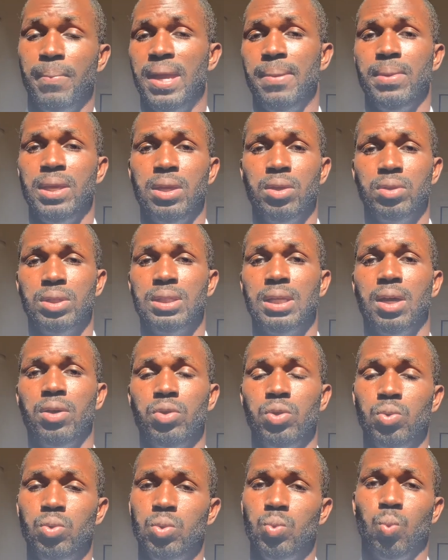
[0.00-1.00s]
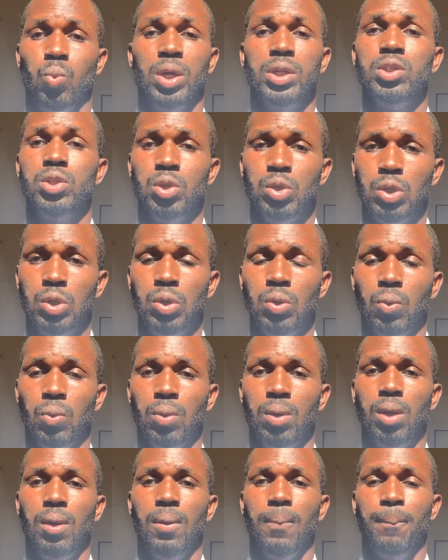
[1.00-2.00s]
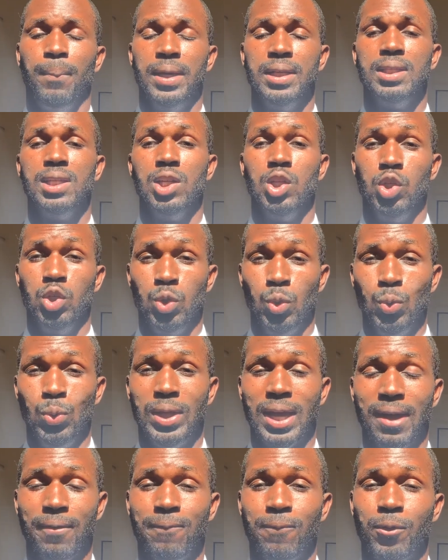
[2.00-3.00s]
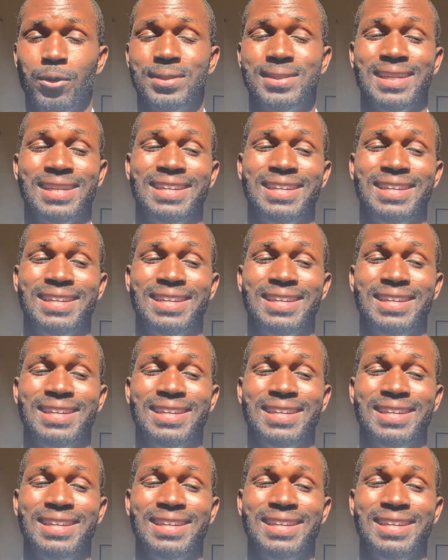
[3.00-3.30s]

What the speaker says: Maybe he'll tell you what to do, but to do that first.